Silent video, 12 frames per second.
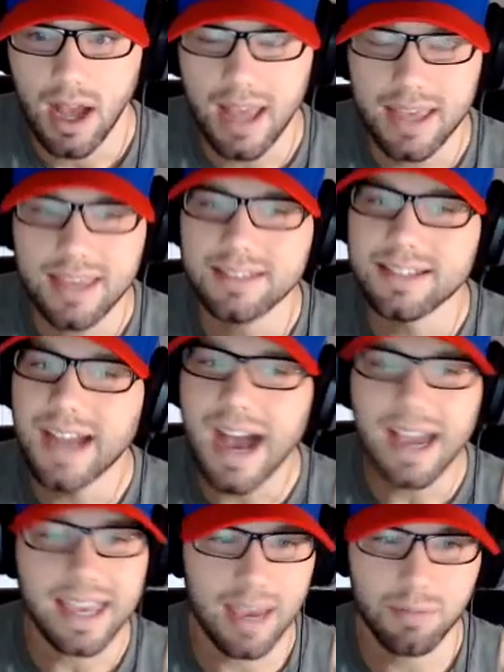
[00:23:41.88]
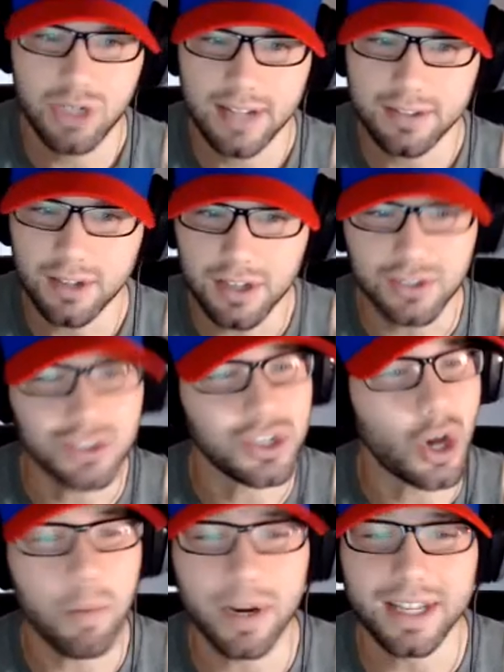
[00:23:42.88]
He's not Cam Chancellor because
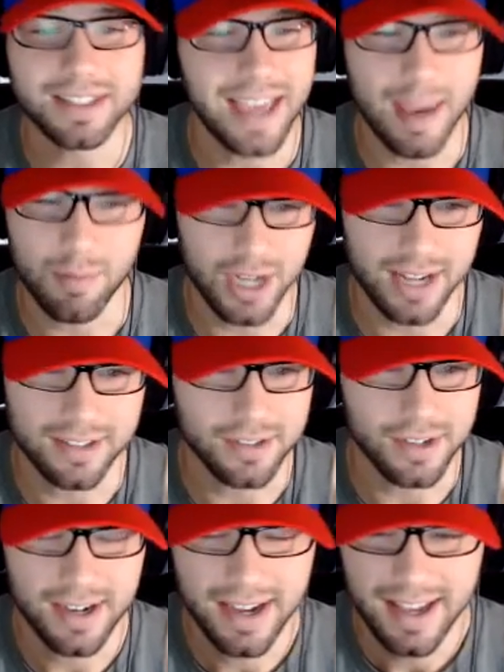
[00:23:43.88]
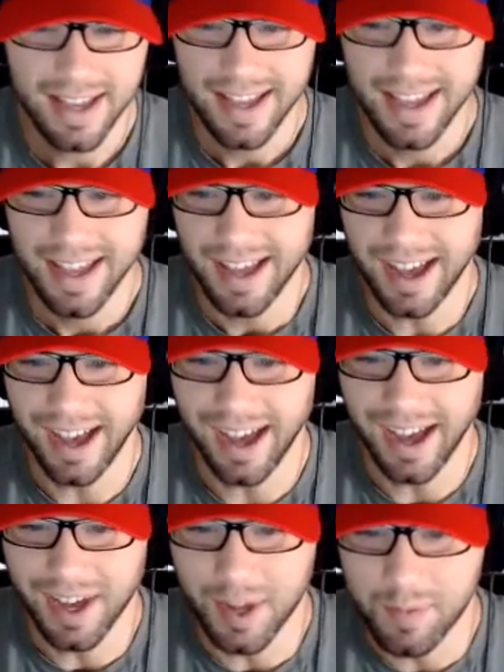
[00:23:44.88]
nobody's Cam Chancellor.
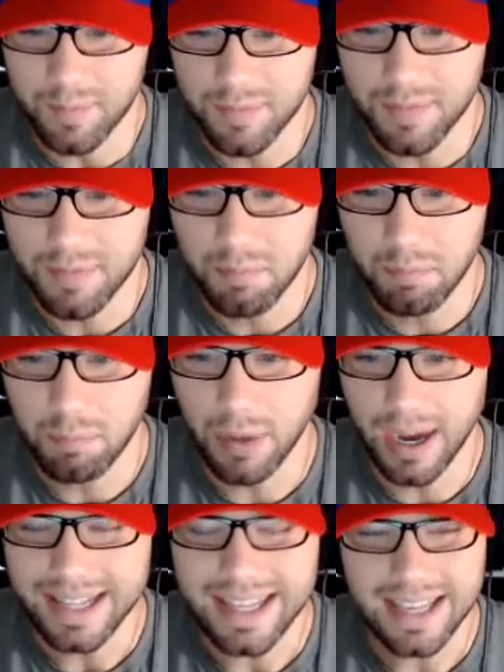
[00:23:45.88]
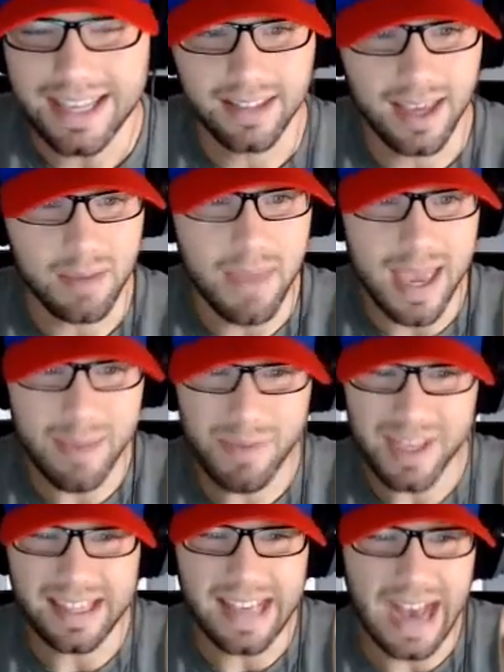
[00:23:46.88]
But he's like maybe the